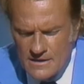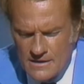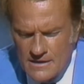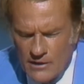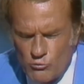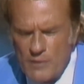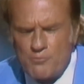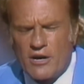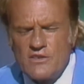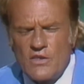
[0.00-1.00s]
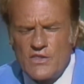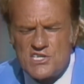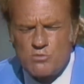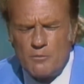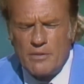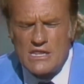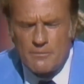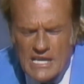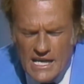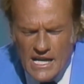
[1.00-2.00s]
And we pray that this will be the
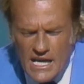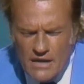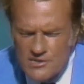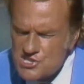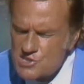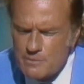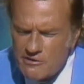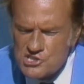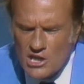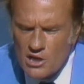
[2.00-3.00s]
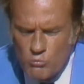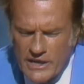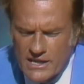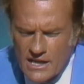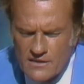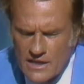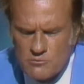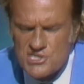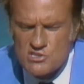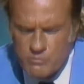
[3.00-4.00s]
beginning of a spiritual awakening that
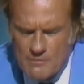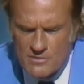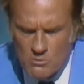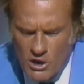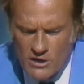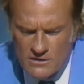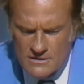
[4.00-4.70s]
will sweep the world.